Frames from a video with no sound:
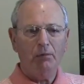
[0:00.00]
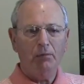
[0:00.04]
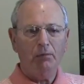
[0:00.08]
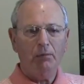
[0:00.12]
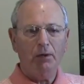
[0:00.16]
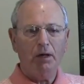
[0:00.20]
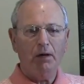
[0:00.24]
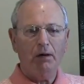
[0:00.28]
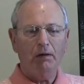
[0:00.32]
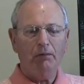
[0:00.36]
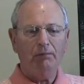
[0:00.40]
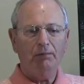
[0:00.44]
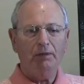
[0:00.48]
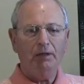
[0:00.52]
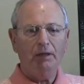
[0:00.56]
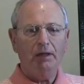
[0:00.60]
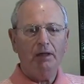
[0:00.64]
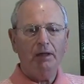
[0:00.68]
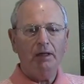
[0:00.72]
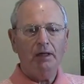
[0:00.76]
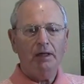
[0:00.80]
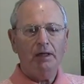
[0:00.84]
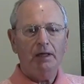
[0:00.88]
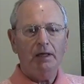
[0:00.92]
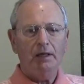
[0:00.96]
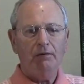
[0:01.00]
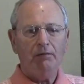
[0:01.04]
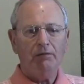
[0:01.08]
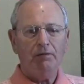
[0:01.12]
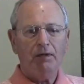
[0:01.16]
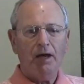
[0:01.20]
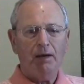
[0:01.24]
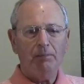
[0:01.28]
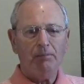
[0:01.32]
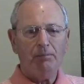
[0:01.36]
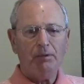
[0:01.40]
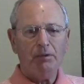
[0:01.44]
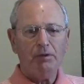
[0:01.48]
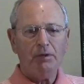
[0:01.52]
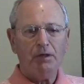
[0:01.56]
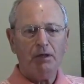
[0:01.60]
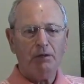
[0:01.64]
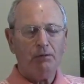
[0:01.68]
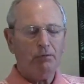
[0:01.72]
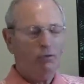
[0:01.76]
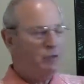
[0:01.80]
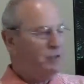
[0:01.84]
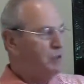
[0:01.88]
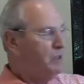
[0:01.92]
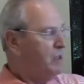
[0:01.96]
Well, if that
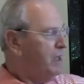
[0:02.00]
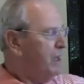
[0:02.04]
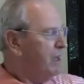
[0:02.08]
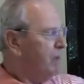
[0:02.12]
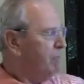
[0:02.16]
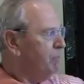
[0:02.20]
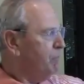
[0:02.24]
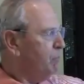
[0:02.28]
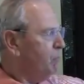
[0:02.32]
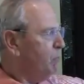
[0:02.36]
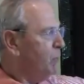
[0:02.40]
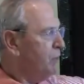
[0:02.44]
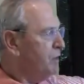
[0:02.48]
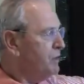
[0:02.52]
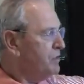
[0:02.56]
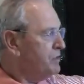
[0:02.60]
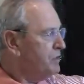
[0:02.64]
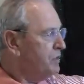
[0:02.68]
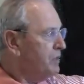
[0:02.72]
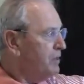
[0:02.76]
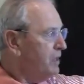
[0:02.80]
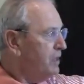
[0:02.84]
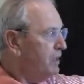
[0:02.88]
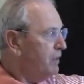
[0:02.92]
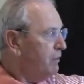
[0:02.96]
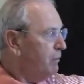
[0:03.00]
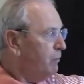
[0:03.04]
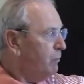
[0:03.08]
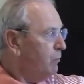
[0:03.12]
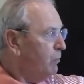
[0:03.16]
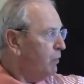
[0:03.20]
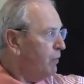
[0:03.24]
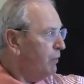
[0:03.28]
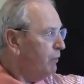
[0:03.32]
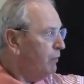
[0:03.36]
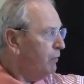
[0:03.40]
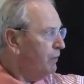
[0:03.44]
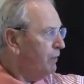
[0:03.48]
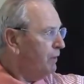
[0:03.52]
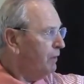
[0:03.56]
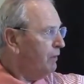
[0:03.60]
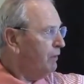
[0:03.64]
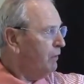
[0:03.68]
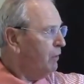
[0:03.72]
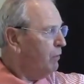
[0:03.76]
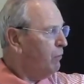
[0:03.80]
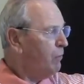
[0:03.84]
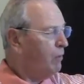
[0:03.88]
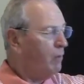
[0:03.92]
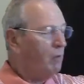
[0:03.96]
particular shaft was the one on the
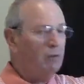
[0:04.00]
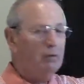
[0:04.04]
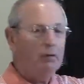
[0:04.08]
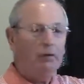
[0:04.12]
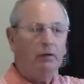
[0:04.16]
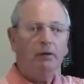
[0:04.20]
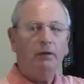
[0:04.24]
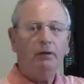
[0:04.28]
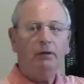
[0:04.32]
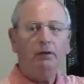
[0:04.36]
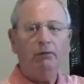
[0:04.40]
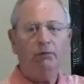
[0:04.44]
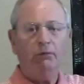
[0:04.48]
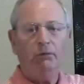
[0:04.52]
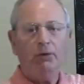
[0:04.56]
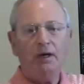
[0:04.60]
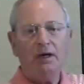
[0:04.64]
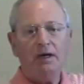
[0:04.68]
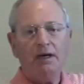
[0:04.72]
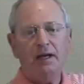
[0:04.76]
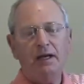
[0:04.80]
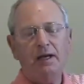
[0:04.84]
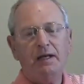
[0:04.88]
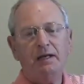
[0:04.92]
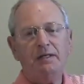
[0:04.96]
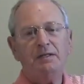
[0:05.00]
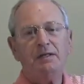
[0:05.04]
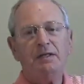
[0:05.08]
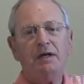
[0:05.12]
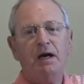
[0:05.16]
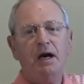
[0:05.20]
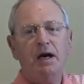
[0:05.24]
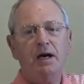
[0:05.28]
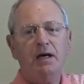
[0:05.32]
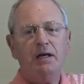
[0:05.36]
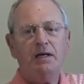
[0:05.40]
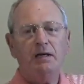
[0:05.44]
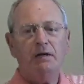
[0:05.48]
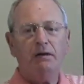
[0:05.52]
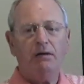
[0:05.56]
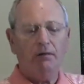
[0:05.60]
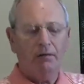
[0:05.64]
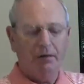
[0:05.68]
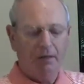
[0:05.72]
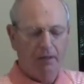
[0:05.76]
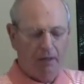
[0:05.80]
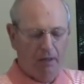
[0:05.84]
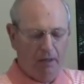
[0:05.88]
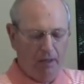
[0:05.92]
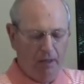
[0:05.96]
lower right-hand side here,
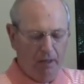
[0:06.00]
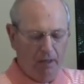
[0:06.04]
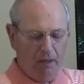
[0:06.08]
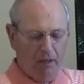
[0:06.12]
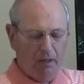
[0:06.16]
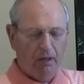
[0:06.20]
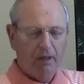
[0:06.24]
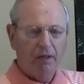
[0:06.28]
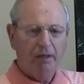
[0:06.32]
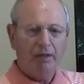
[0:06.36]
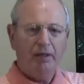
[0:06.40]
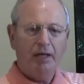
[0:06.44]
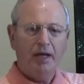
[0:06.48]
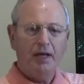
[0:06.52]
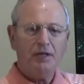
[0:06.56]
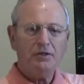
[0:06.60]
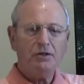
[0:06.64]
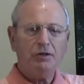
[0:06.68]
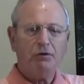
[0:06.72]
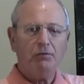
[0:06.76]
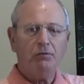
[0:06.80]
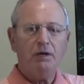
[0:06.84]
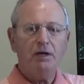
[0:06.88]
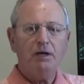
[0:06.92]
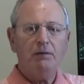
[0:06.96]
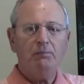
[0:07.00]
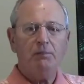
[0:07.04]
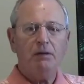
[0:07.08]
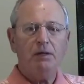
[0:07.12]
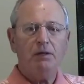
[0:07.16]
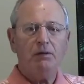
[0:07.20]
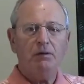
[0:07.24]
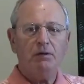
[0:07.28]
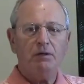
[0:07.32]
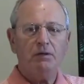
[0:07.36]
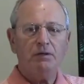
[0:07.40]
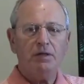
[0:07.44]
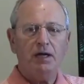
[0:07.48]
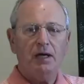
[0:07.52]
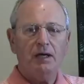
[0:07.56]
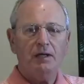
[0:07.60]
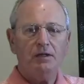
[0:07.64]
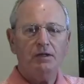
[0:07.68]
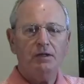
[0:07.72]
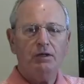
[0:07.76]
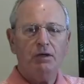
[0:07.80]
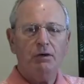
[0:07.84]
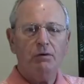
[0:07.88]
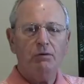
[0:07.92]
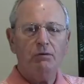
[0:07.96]
that's great because
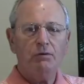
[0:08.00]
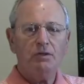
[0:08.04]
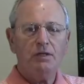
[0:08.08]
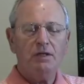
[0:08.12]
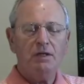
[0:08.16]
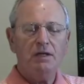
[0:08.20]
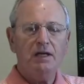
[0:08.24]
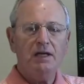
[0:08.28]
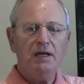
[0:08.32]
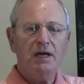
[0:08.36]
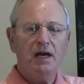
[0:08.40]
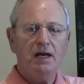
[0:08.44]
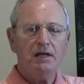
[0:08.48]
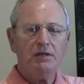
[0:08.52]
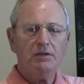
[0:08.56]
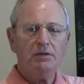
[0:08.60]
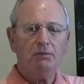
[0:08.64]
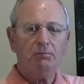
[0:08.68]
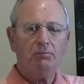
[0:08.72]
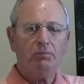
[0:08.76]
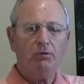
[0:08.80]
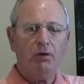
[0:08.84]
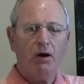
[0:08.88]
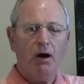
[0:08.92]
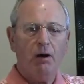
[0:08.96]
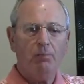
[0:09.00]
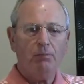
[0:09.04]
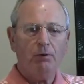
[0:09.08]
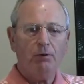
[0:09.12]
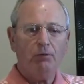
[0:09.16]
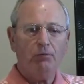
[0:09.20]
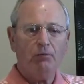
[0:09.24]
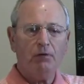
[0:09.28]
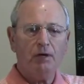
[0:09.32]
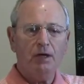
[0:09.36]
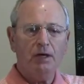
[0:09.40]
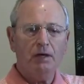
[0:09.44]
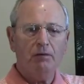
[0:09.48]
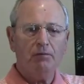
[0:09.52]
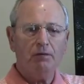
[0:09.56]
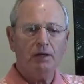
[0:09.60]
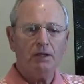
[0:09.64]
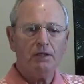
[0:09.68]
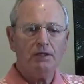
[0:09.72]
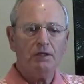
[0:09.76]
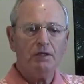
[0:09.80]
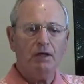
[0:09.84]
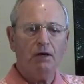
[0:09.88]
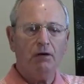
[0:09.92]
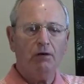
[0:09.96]
that shows he has the proper rate of
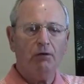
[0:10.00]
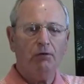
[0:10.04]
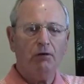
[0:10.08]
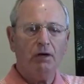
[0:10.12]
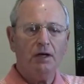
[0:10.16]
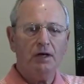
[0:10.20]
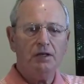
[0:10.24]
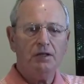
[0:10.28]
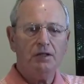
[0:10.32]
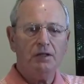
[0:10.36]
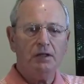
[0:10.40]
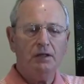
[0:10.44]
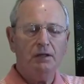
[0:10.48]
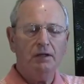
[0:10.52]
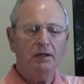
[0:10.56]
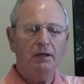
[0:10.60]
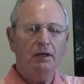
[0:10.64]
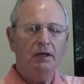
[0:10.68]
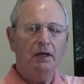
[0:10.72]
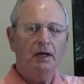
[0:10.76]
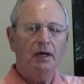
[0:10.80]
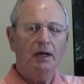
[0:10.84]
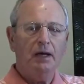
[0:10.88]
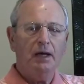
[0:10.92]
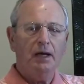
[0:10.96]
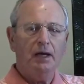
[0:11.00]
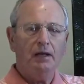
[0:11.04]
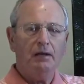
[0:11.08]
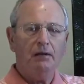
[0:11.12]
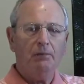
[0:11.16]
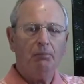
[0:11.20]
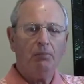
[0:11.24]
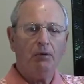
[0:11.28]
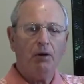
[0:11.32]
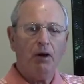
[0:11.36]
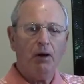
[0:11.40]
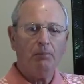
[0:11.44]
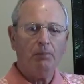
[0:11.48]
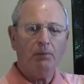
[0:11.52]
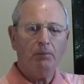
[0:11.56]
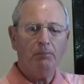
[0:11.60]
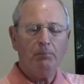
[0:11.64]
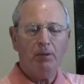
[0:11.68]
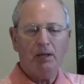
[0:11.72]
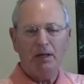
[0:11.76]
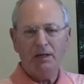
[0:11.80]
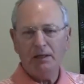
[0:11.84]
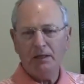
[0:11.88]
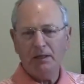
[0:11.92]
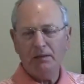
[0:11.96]
acceleration and the proper
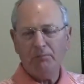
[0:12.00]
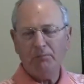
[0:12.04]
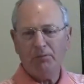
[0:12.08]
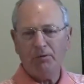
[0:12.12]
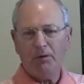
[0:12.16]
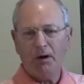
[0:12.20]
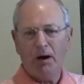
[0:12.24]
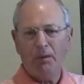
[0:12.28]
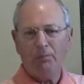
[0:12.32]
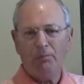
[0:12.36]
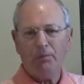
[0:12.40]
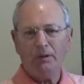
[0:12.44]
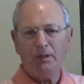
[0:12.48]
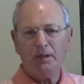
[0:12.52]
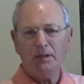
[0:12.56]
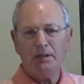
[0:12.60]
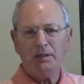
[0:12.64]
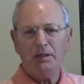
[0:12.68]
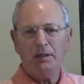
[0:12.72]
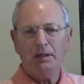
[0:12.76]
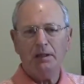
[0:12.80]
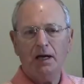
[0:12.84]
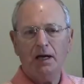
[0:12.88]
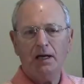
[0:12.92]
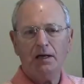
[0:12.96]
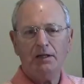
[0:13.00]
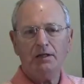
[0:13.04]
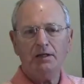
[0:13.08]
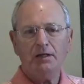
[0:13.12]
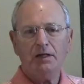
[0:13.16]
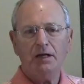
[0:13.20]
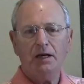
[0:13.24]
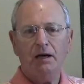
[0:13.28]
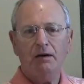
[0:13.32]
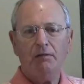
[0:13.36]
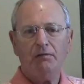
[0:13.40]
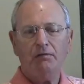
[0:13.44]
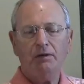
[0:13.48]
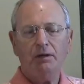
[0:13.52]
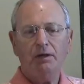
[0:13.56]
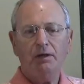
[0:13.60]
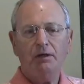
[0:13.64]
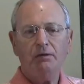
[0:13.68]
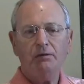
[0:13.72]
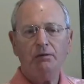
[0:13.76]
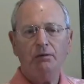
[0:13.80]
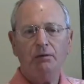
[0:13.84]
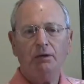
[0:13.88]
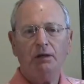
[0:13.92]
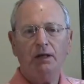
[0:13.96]
bending properties that shaft
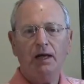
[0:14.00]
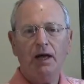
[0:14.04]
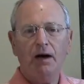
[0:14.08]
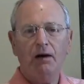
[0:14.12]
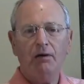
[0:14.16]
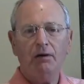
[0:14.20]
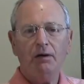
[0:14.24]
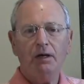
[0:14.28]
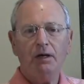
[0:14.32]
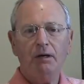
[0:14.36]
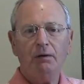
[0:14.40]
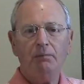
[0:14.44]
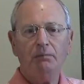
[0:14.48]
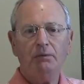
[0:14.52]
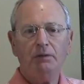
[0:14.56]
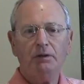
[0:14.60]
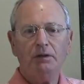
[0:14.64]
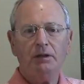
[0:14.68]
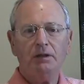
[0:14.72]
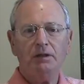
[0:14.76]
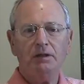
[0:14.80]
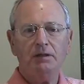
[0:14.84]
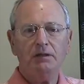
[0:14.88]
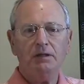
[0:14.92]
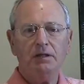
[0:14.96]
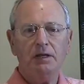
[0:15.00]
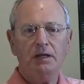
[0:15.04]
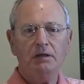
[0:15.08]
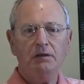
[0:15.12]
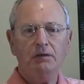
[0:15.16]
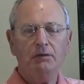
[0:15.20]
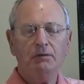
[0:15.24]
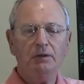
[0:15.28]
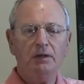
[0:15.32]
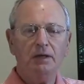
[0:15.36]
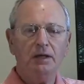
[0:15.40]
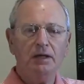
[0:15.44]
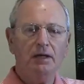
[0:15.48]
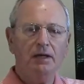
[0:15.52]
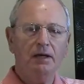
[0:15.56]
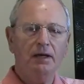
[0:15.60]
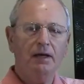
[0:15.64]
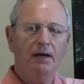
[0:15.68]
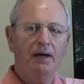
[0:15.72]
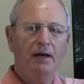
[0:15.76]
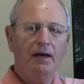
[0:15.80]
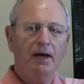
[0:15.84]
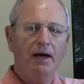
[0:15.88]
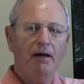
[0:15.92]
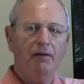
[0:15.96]
to allow him to continually
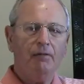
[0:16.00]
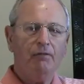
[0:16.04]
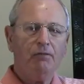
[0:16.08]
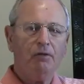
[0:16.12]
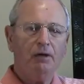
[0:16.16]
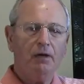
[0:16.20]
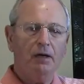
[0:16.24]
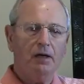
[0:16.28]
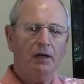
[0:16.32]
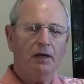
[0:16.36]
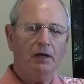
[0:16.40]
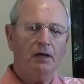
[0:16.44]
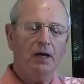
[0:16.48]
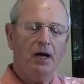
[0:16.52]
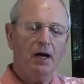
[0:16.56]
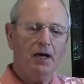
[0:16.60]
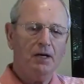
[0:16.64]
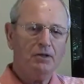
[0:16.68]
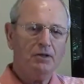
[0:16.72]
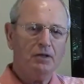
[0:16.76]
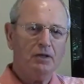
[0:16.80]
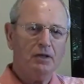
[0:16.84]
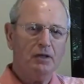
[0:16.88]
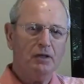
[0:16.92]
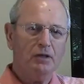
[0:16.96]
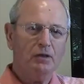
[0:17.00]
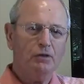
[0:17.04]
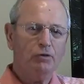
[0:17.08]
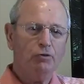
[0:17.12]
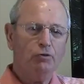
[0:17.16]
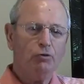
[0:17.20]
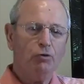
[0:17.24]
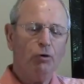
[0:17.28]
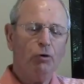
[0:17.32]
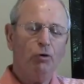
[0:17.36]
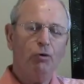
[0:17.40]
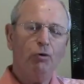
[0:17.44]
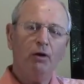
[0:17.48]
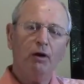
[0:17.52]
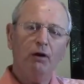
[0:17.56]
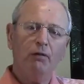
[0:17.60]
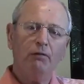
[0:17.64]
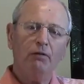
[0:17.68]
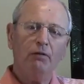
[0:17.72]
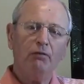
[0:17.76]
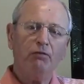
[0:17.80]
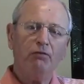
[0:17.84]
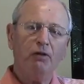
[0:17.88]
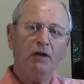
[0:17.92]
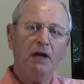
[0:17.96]
have constant control
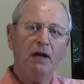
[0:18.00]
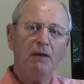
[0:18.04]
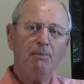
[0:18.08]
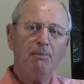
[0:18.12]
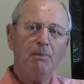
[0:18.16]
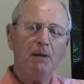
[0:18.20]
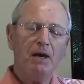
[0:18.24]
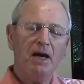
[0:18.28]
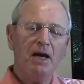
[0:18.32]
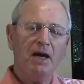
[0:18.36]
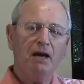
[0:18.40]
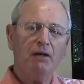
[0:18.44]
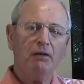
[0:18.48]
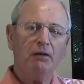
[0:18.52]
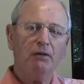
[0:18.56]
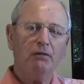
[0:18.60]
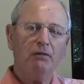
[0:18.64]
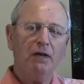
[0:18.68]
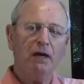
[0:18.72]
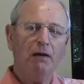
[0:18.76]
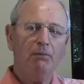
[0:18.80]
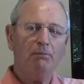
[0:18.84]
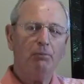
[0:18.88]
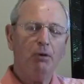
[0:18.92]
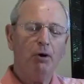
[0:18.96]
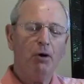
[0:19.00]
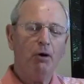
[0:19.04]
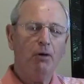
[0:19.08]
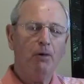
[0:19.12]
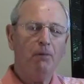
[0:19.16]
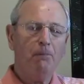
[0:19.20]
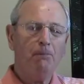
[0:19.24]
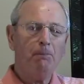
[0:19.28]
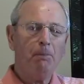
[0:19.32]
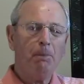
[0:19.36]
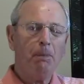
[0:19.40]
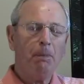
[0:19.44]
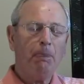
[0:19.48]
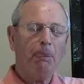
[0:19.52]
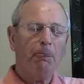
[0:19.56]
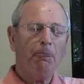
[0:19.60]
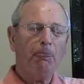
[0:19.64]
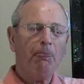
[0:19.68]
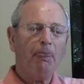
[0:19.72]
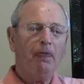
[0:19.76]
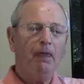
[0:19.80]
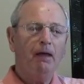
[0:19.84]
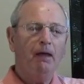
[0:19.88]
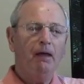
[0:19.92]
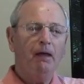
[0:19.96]
of the flight path of that ball.
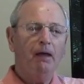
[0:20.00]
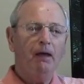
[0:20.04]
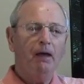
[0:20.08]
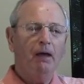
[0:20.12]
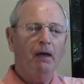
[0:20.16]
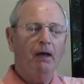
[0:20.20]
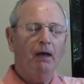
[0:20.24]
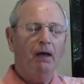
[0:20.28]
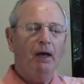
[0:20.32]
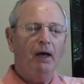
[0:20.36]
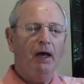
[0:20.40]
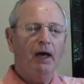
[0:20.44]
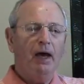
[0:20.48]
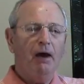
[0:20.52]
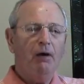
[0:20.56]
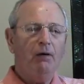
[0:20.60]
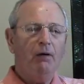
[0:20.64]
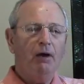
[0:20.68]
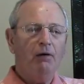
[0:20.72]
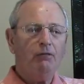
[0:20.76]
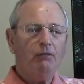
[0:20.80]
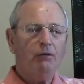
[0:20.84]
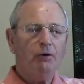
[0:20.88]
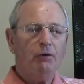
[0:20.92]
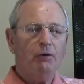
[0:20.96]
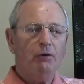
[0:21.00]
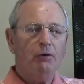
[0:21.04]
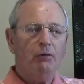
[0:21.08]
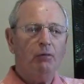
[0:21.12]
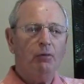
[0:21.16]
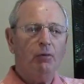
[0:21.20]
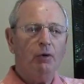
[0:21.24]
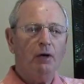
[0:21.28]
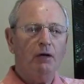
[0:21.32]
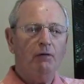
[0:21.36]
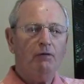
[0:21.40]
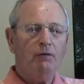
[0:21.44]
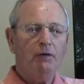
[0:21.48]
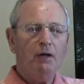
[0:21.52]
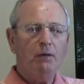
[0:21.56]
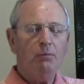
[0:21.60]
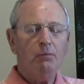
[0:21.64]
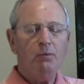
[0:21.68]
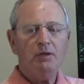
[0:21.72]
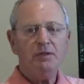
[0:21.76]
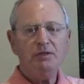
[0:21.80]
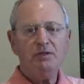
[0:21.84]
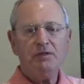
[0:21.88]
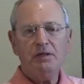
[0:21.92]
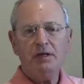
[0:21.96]
However, what if he
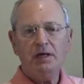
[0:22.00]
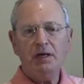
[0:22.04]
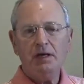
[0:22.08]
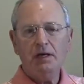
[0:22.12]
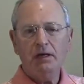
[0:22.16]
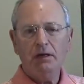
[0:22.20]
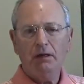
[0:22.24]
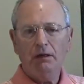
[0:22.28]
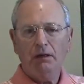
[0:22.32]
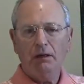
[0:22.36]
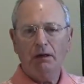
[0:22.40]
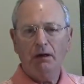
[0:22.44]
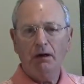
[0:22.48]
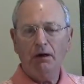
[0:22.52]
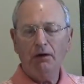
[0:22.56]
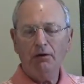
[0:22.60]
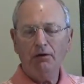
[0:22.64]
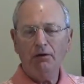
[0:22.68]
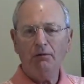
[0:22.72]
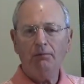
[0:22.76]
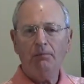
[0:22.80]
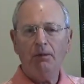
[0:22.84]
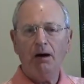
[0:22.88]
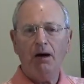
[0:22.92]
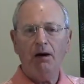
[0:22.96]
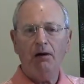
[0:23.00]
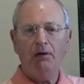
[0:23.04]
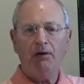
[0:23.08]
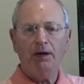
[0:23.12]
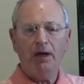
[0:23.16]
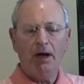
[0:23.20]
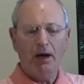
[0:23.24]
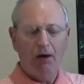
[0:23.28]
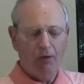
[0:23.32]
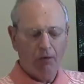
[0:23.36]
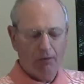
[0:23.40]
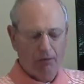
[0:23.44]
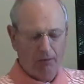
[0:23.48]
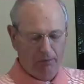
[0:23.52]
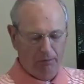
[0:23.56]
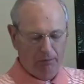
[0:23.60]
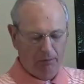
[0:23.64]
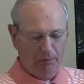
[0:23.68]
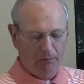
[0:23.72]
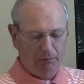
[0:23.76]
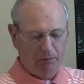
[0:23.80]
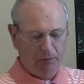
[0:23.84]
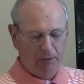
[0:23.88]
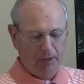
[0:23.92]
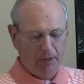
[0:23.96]
was the 100 mile an hour
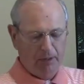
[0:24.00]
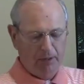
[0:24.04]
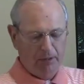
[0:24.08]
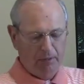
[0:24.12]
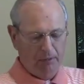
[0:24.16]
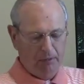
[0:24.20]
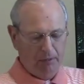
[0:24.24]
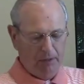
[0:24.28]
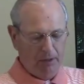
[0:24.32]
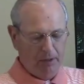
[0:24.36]
player?